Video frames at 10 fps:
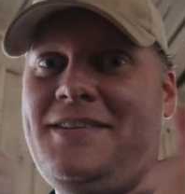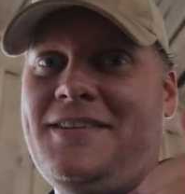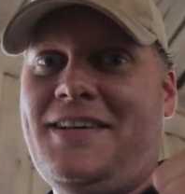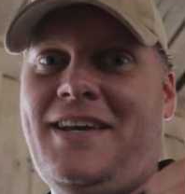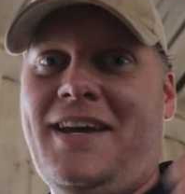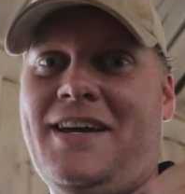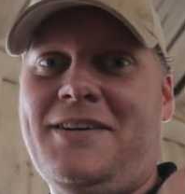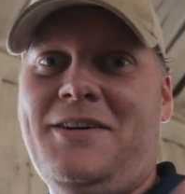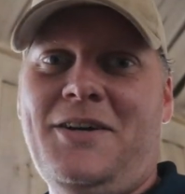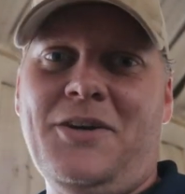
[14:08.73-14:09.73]

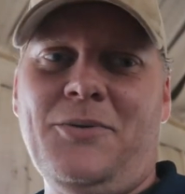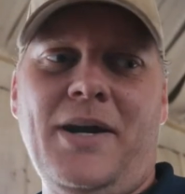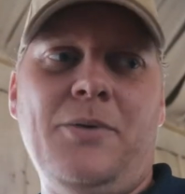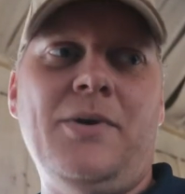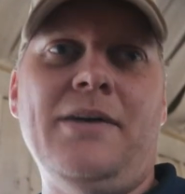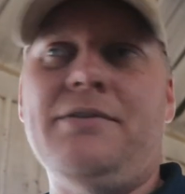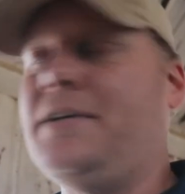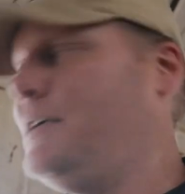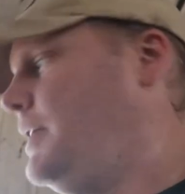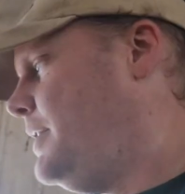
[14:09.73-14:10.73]
yeah. Right, whatever.
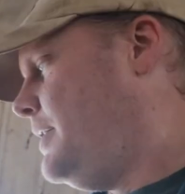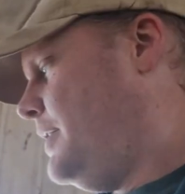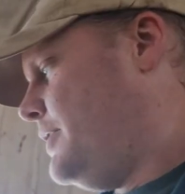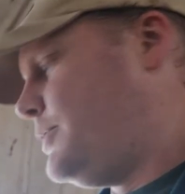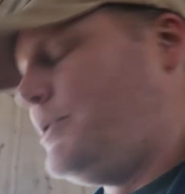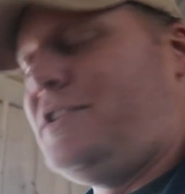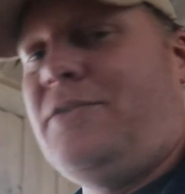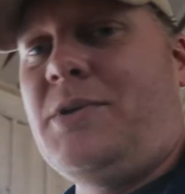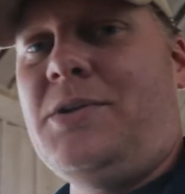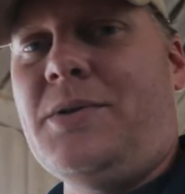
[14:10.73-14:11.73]
So we're gonna see
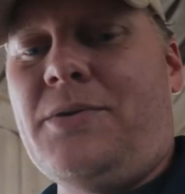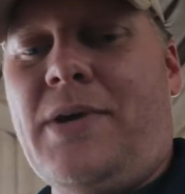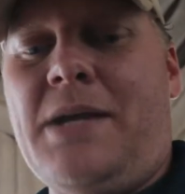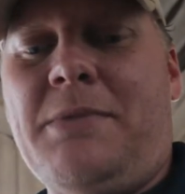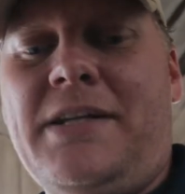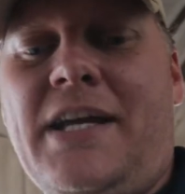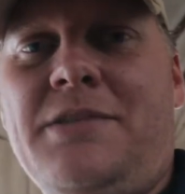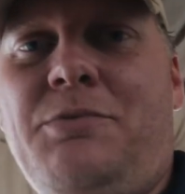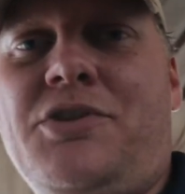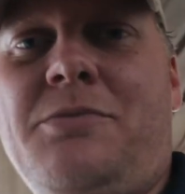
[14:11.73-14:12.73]
if we can do it in the rain. My
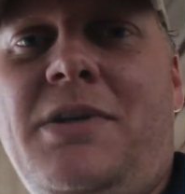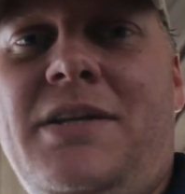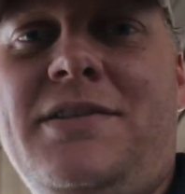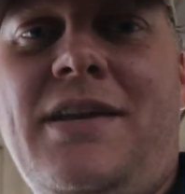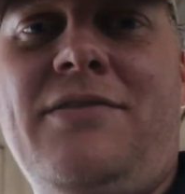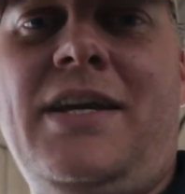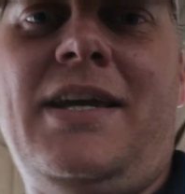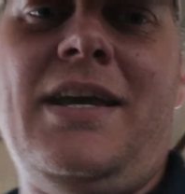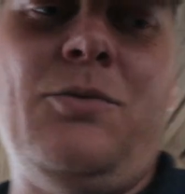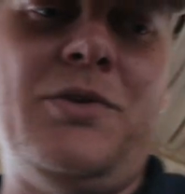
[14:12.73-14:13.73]
dad's pushing me, he's 70, I
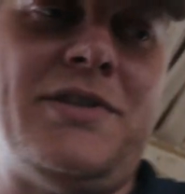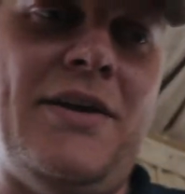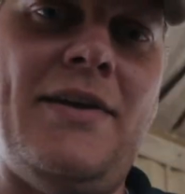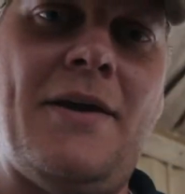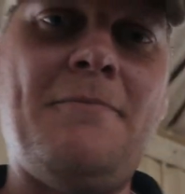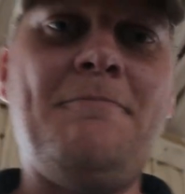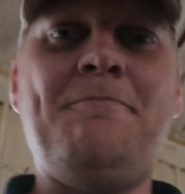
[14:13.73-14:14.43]
can't wuss out now.